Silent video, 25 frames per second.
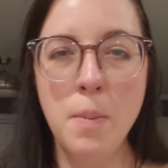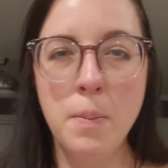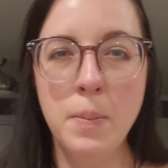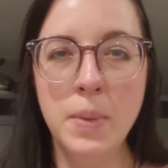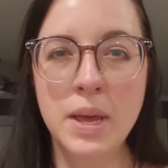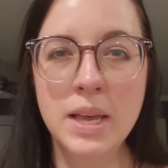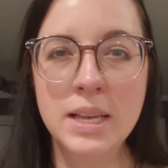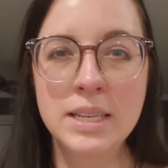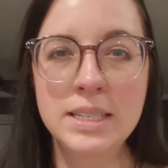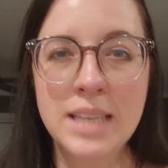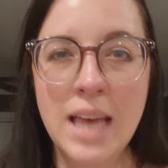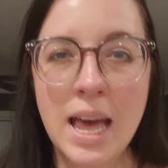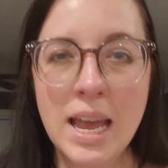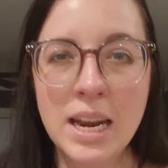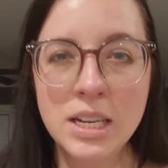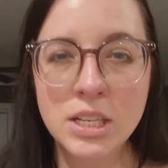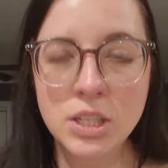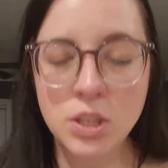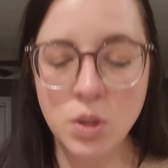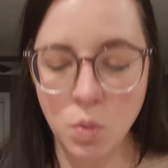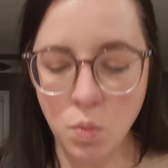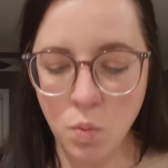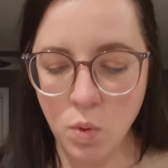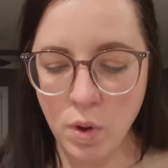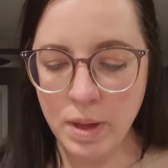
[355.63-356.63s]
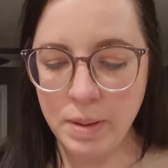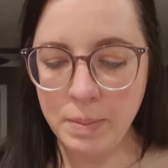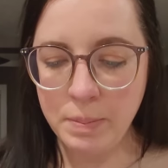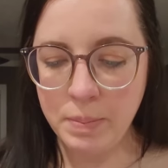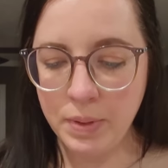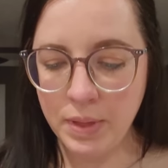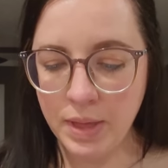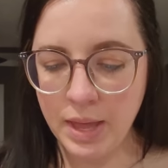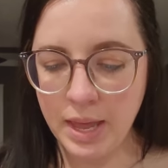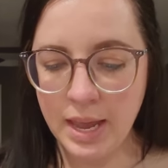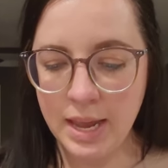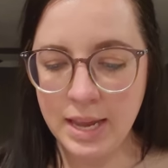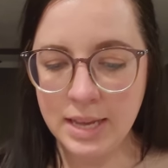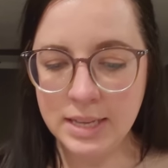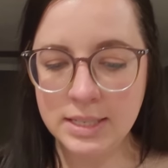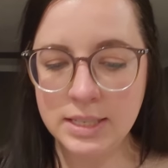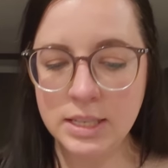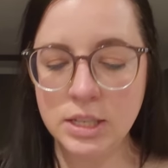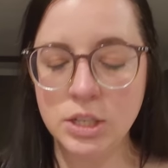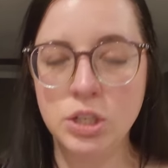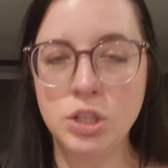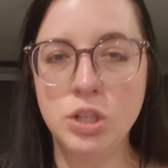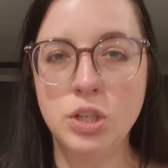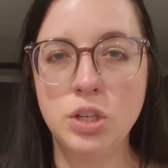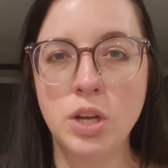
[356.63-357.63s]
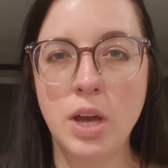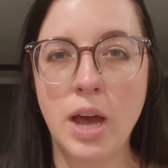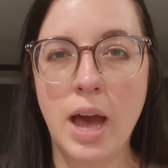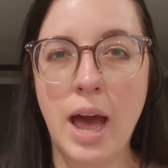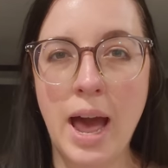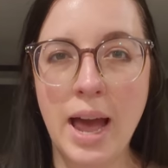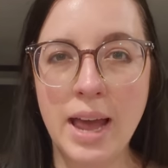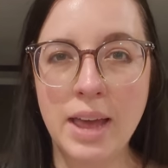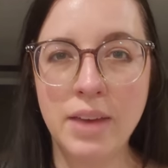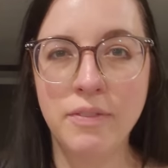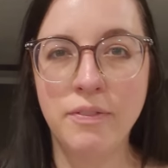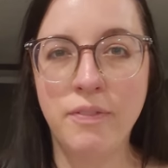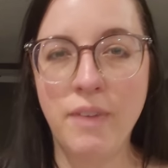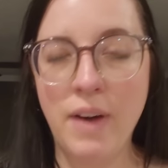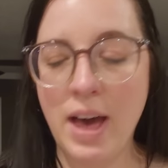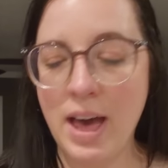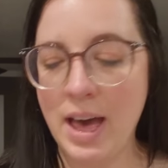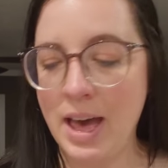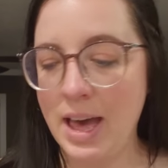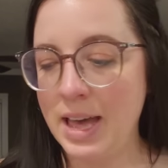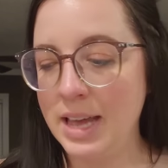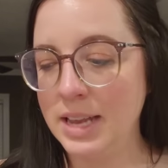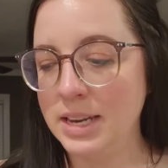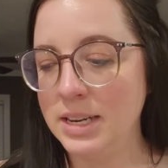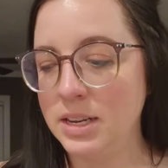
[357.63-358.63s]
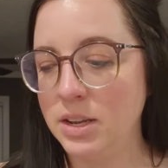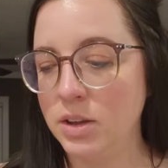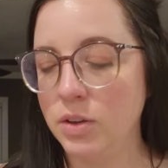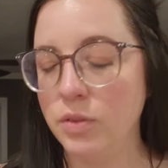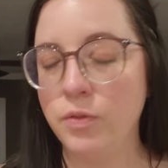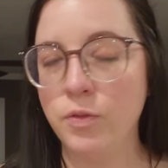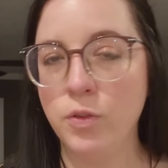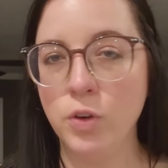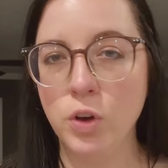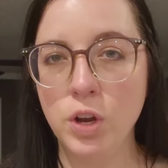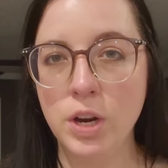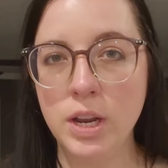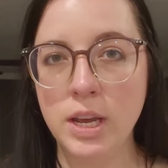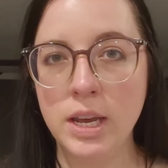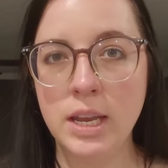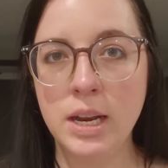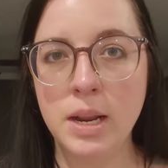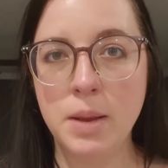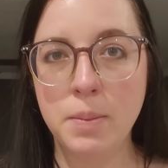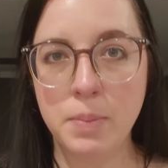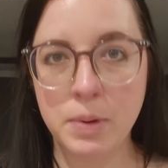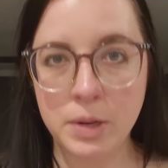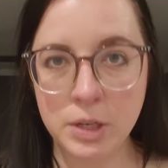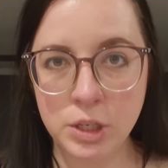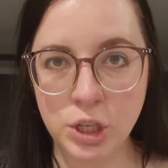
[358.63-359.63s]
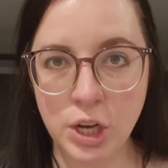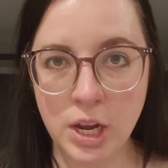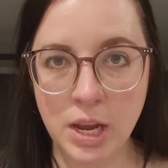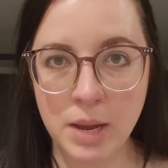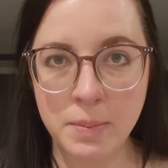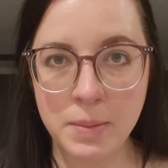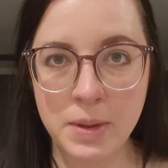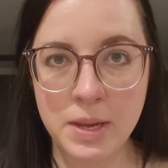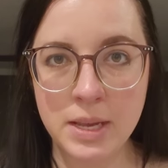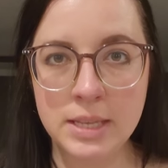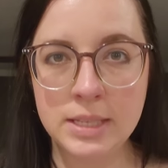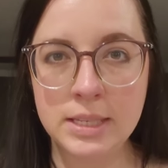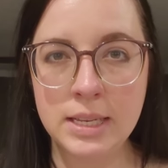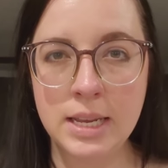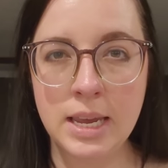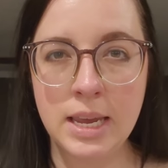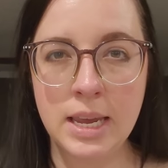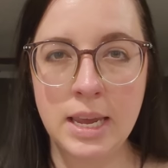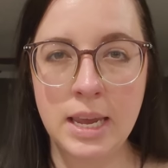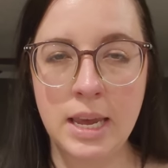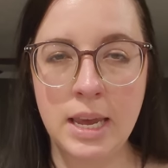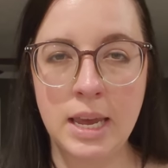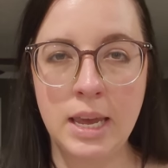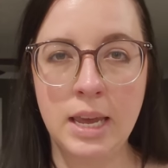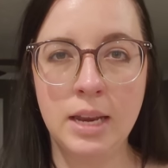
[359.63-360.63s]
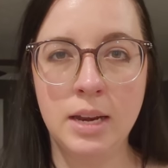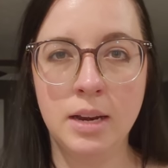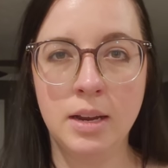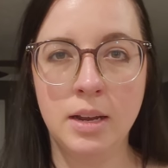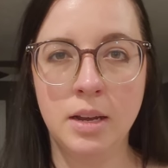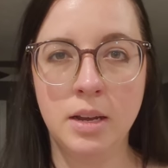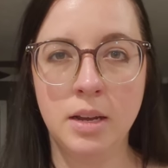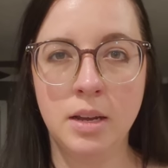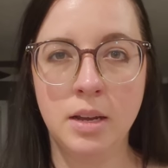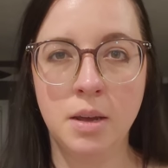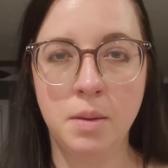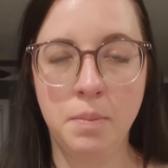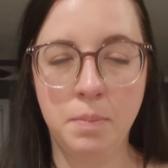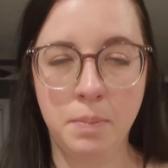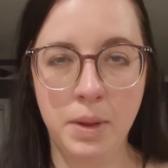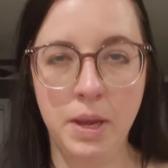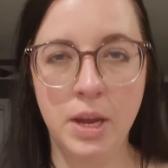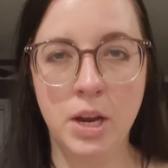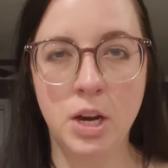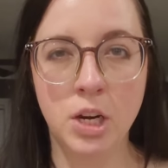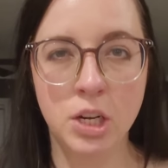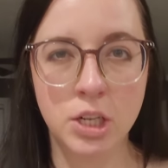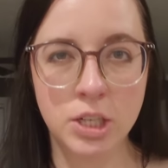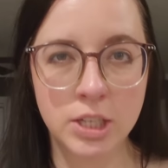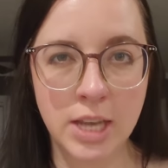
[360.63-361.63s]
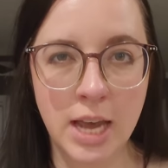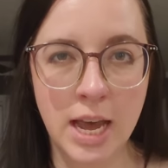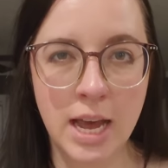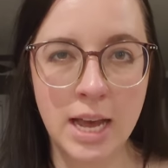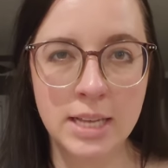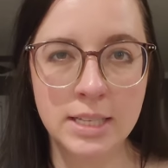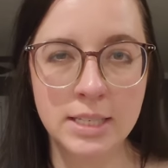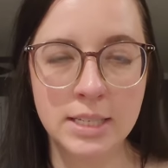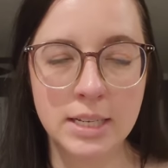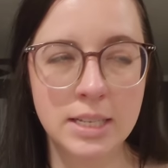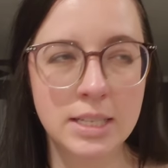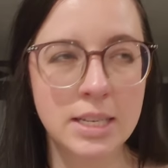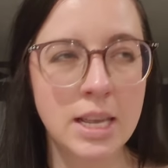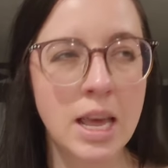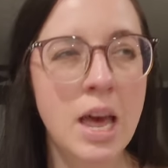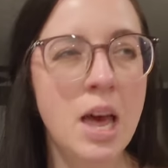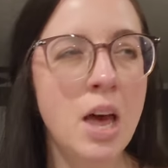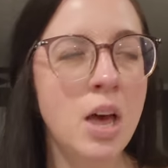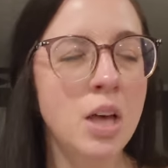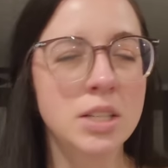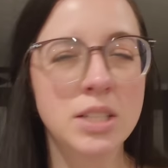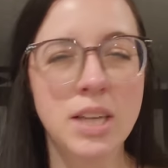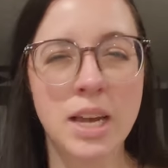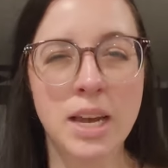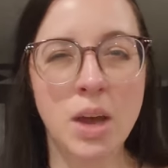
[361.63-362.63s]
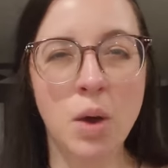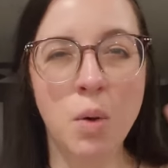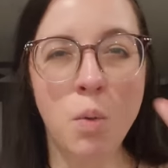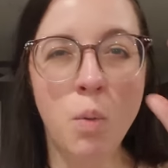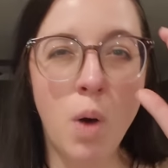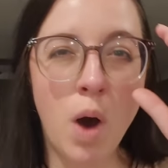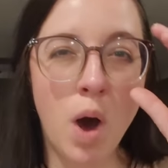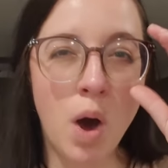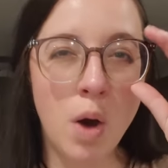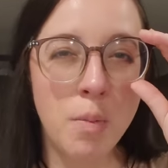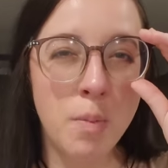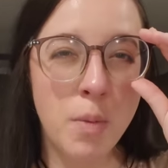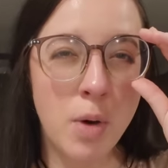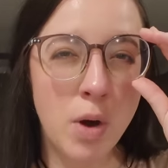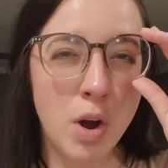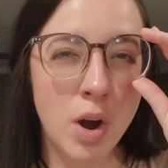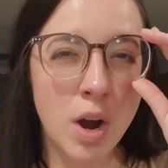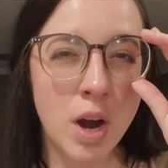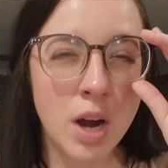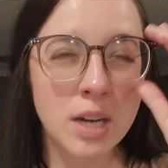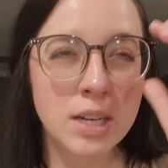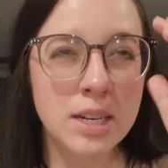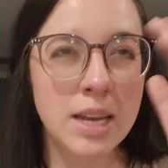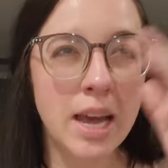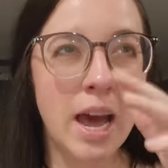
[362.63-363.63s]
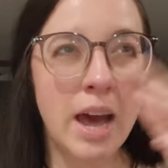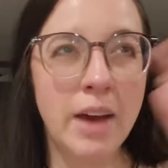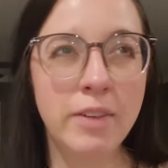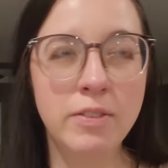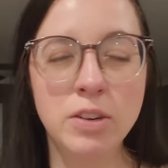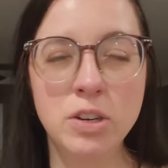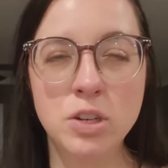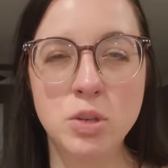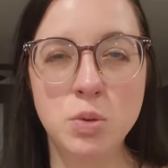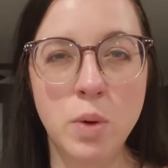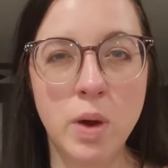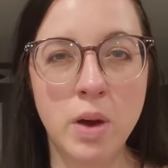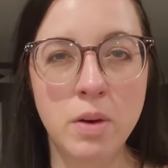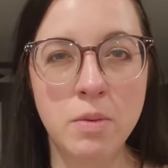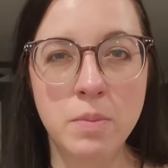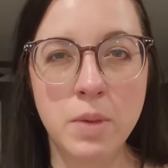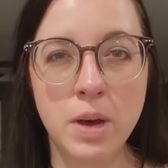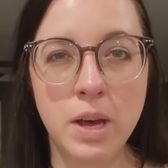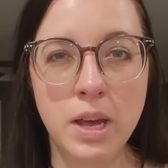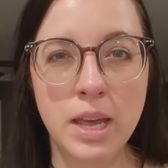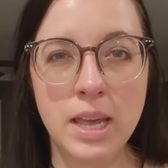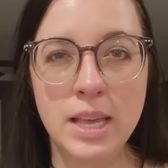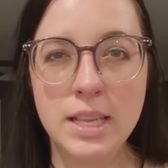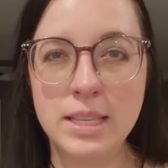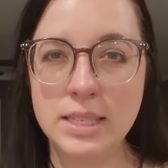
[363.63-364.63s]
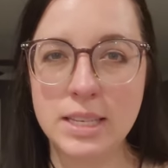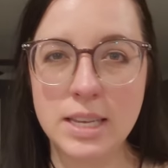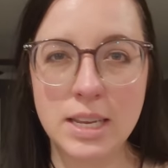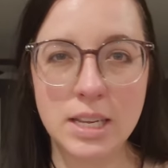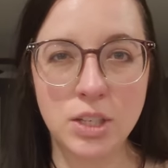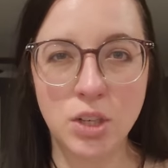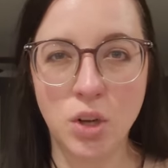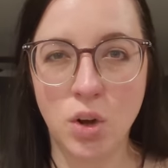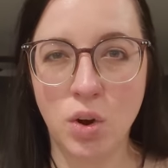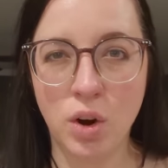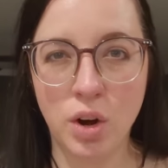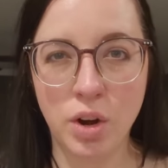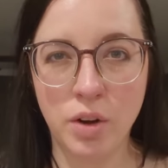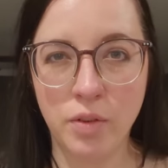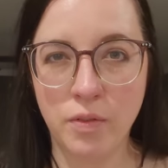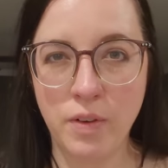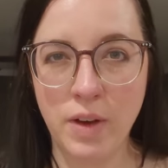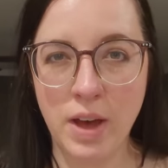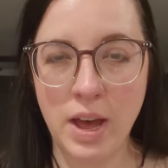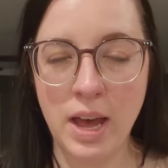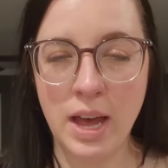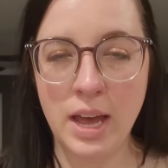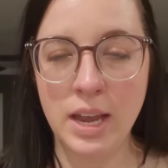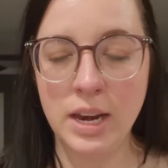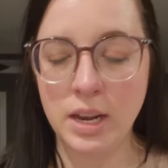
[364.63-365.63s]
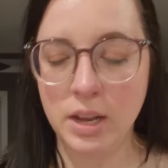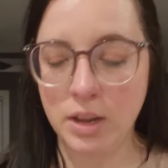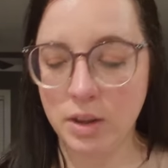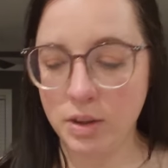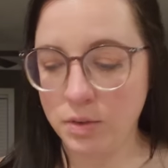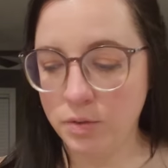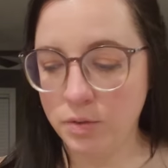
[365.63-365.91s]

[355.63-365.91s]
because that is the one place that I can find footed pajamas in bigger sizes. It's like at Walmart, after 12 months, it's hard to find